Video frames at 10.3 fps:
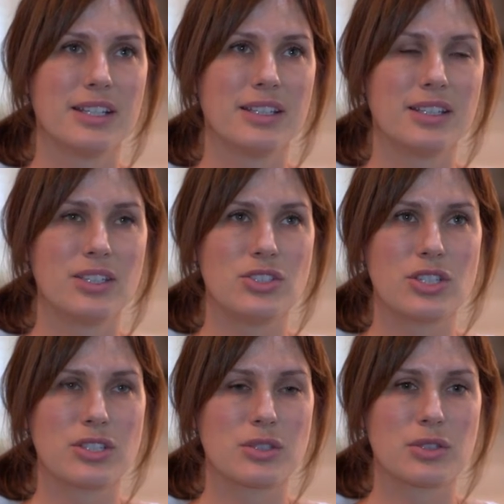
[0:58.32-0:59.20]

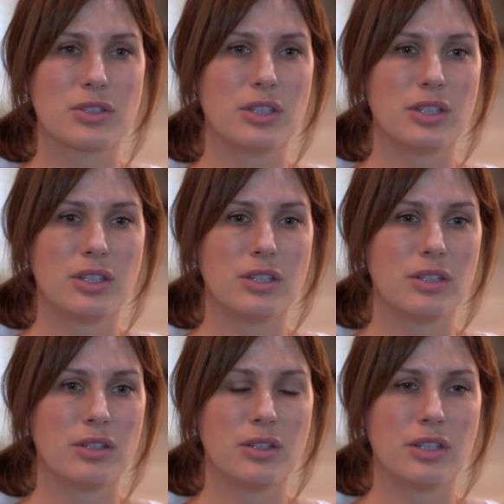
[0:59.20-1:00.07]

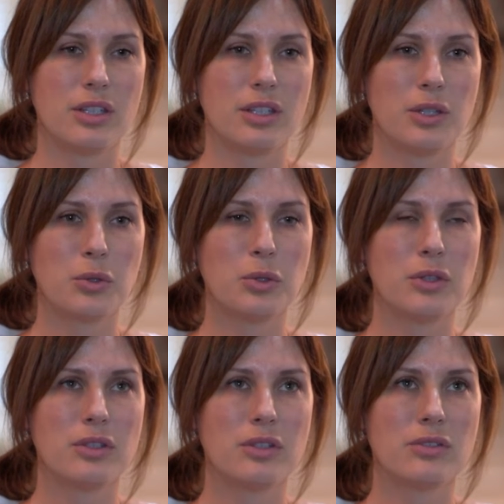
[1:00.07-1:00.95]
he
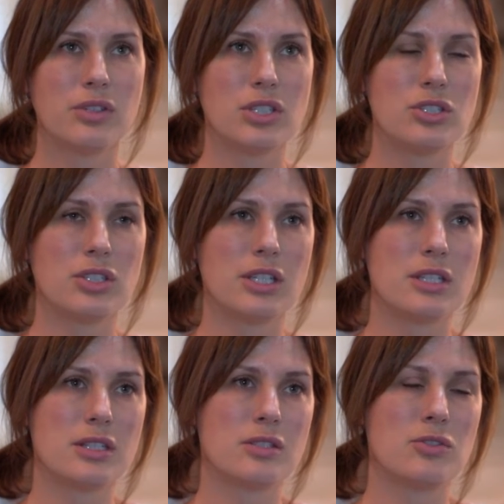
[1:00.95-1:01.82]
couldn't reach
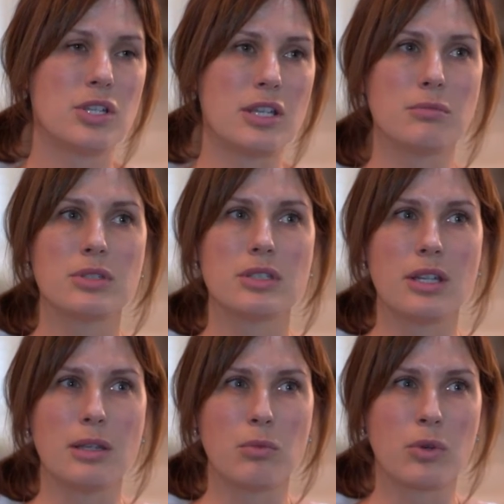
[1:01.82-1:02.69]
his dreams
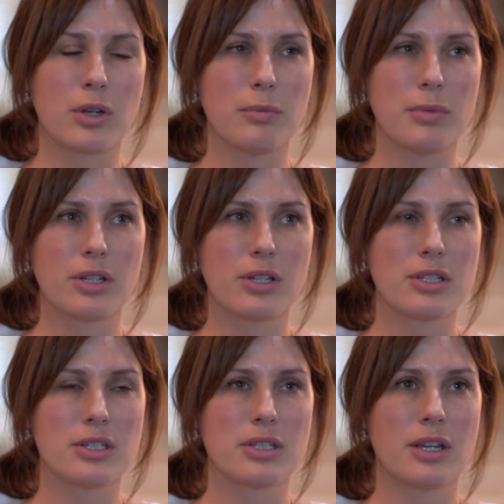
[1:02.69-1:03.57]
anymore
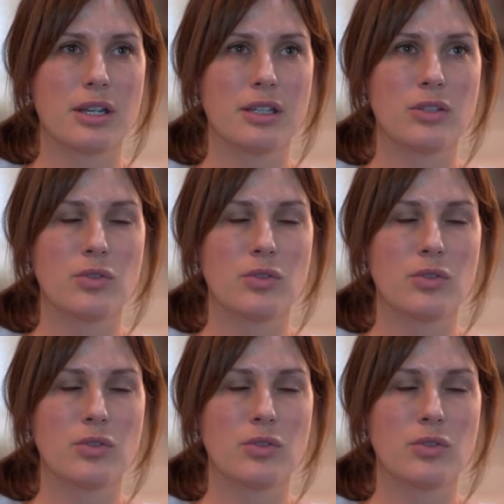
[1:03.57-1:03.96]
because in